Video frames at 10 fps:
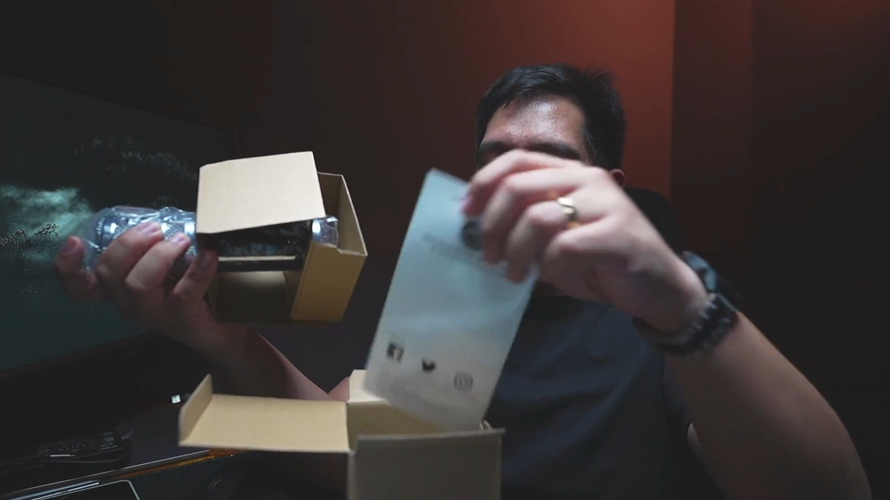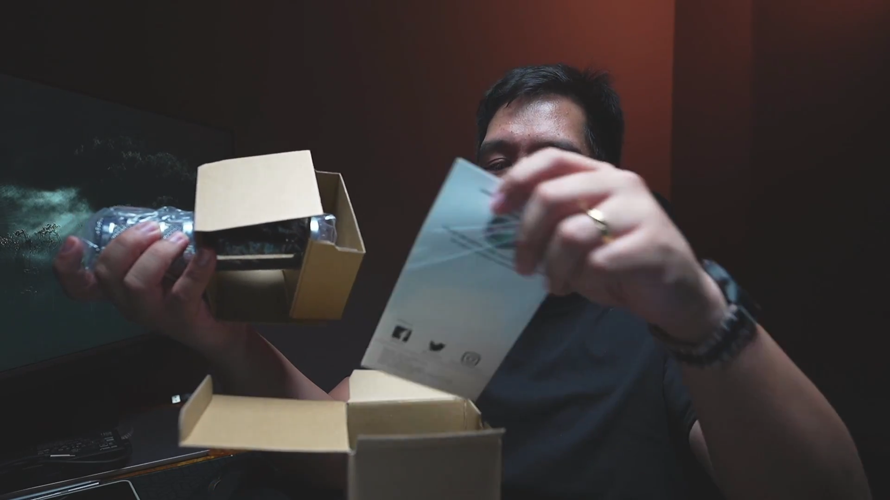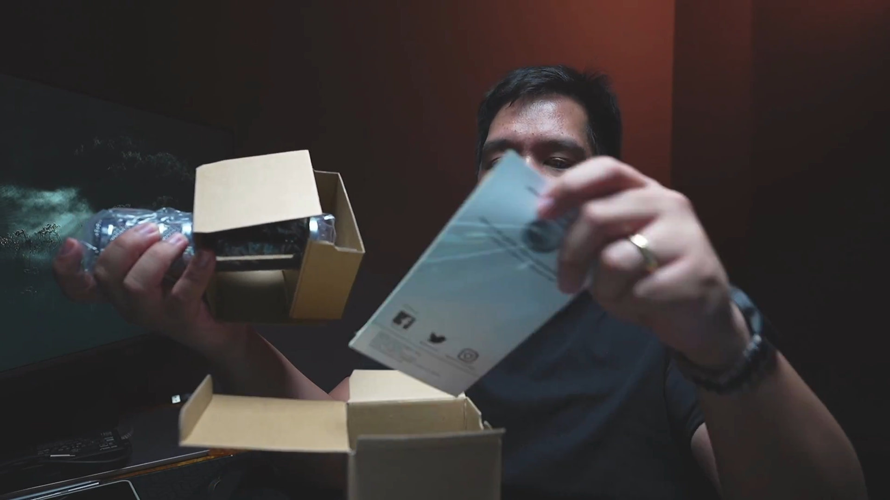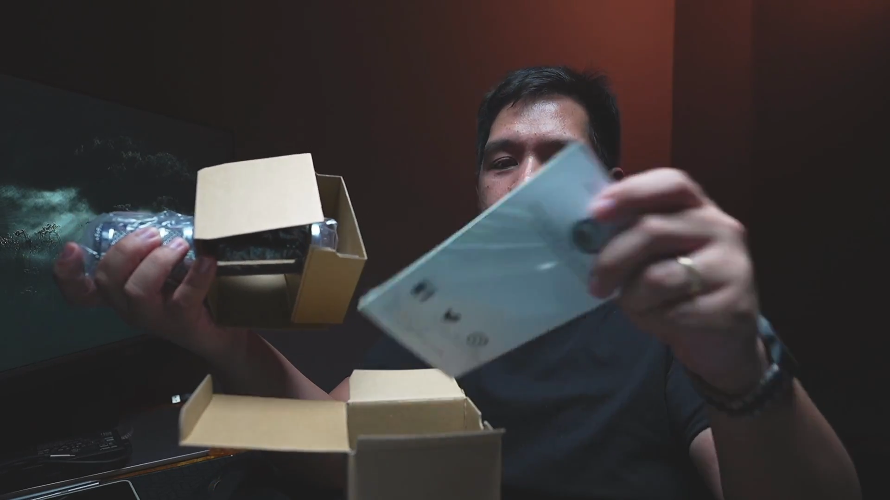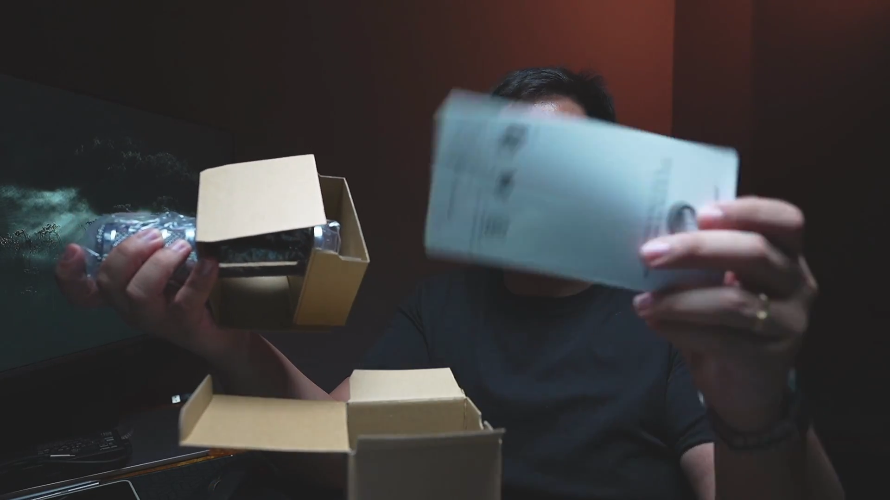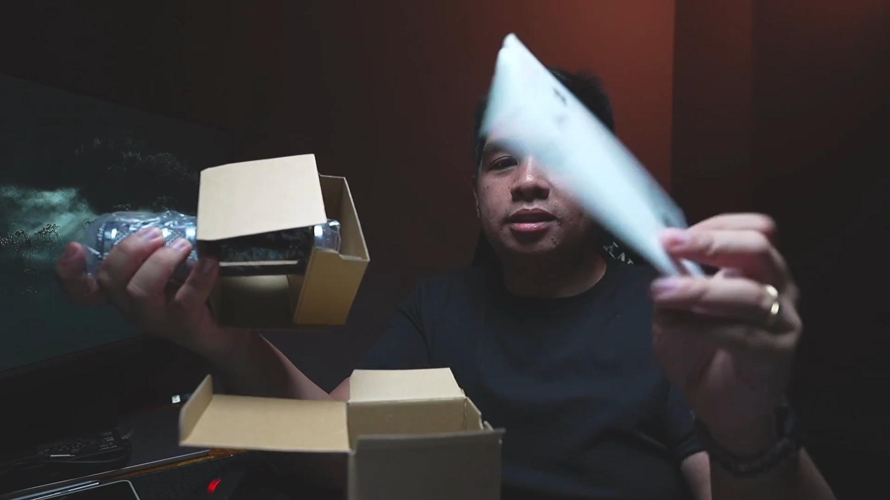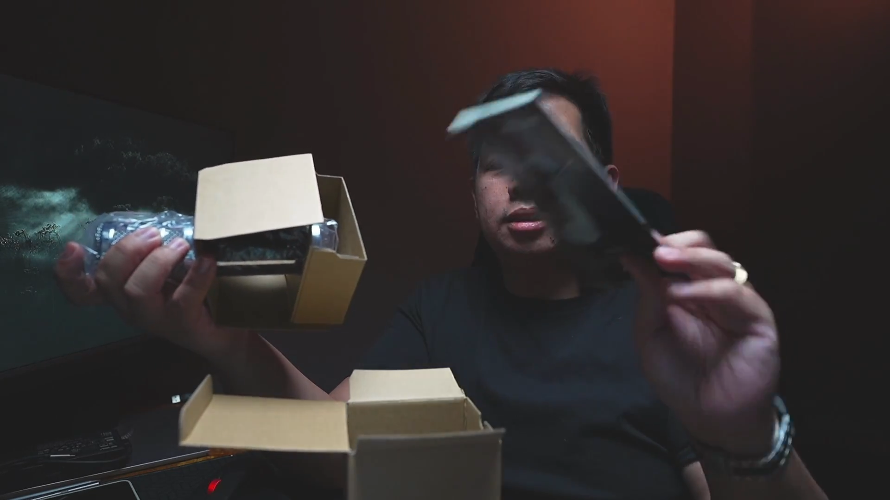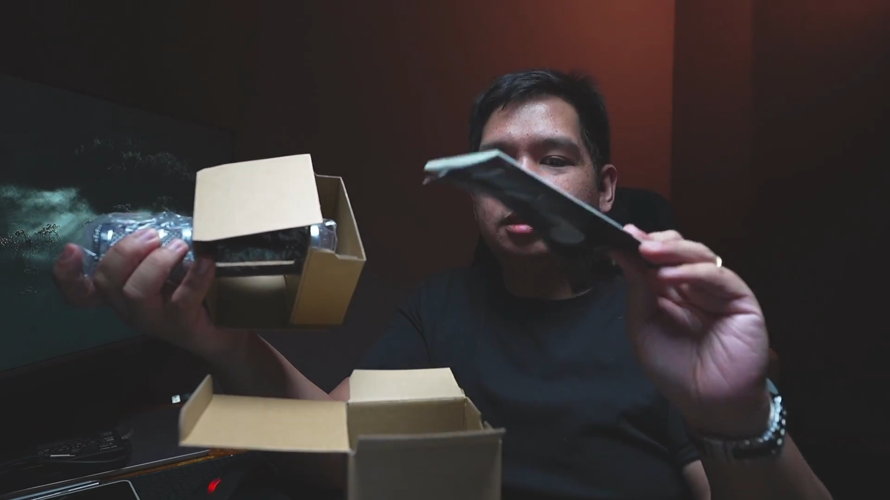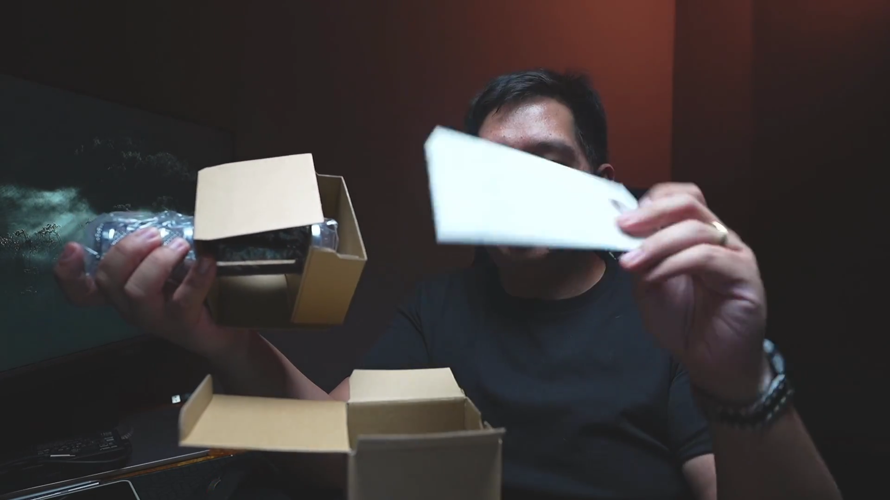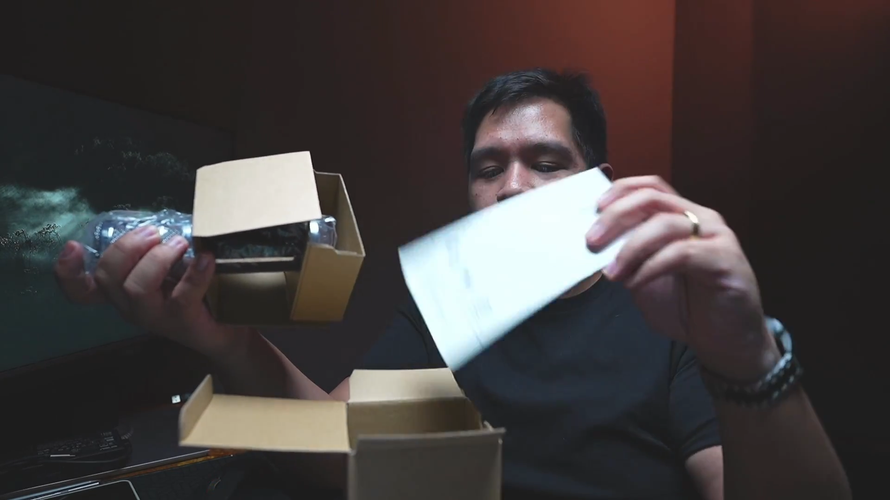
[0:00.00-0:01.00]

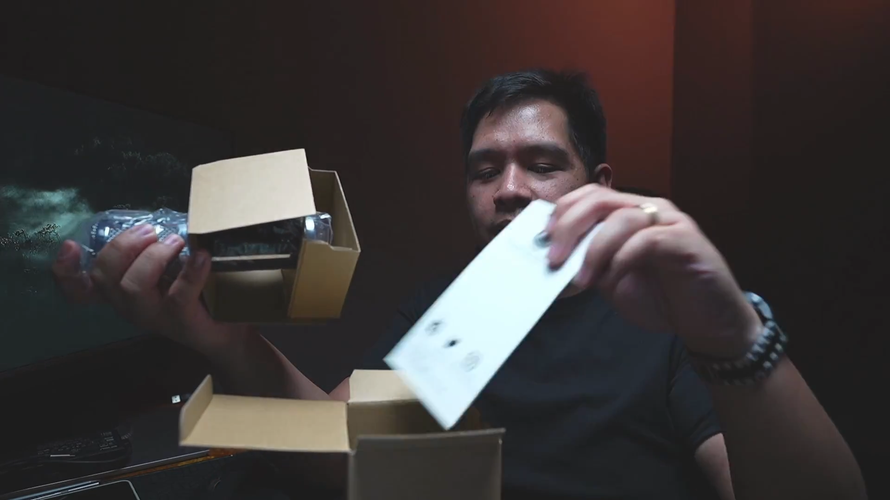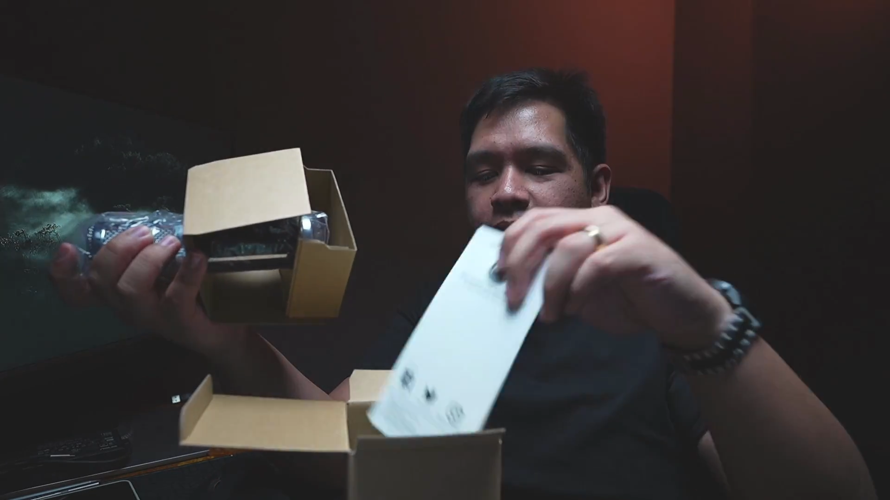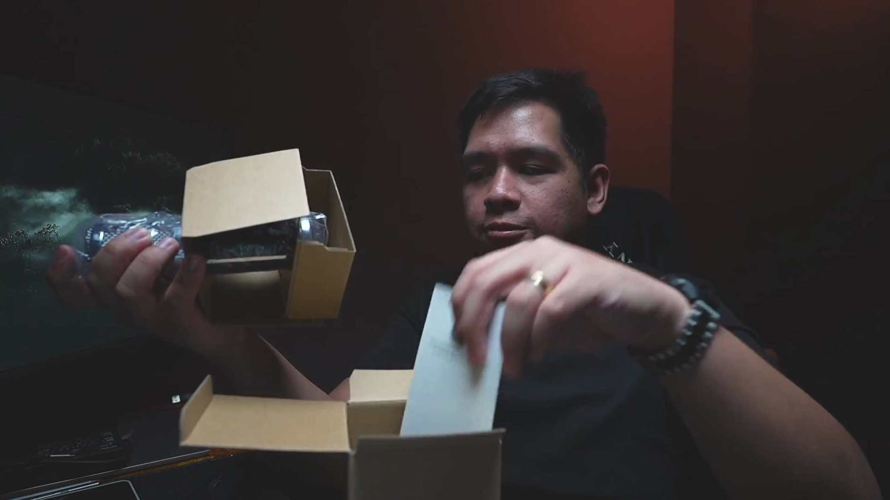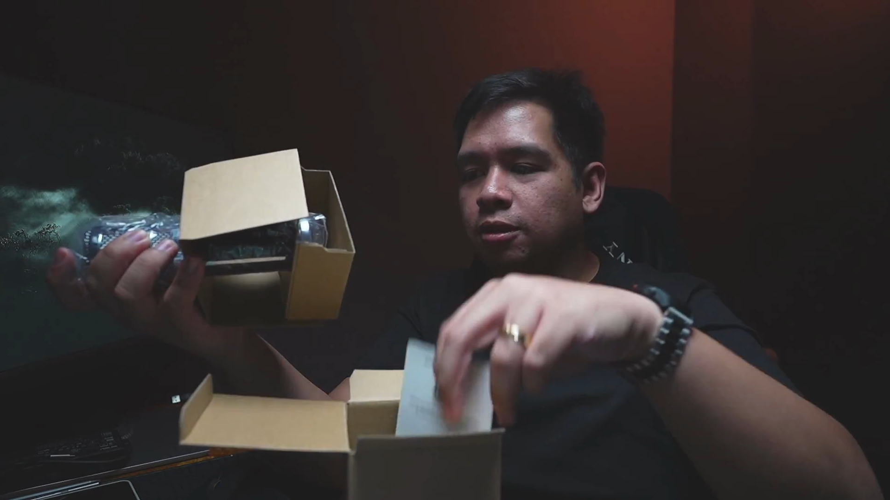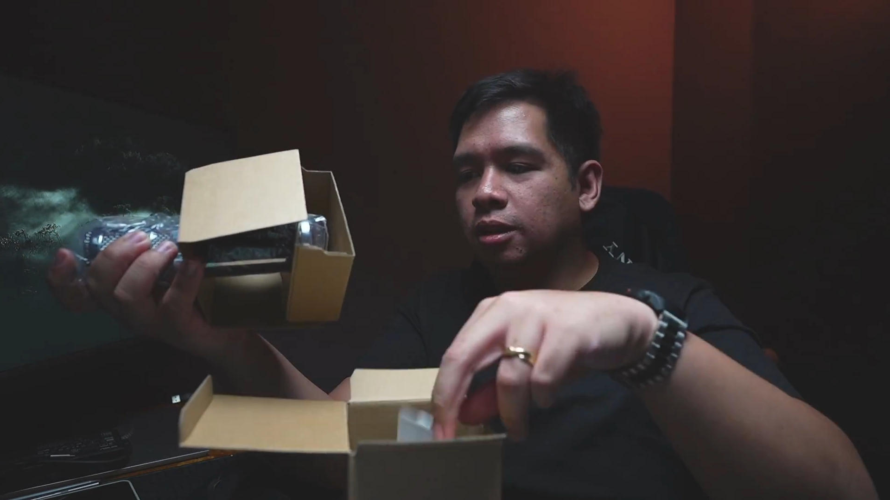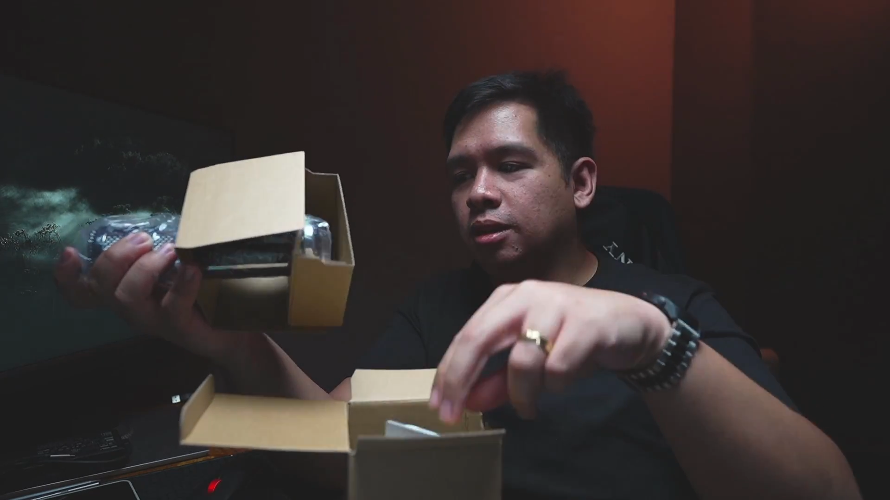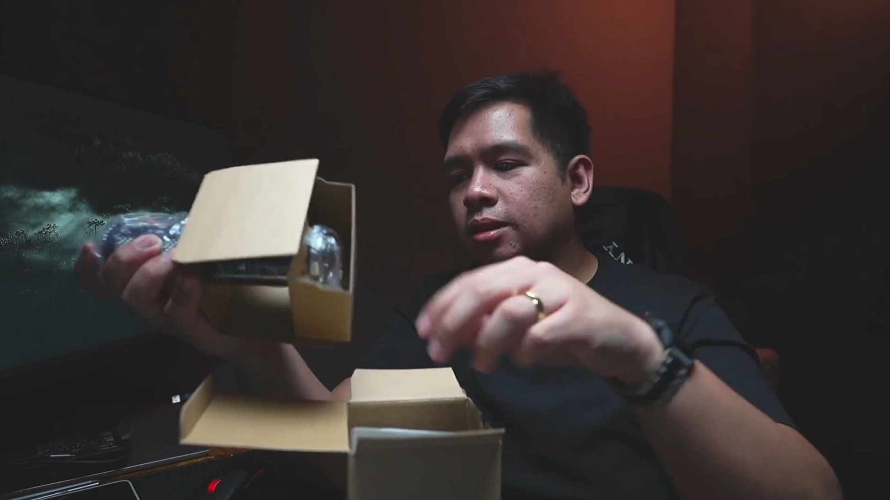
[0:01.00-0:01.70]
plus a manual.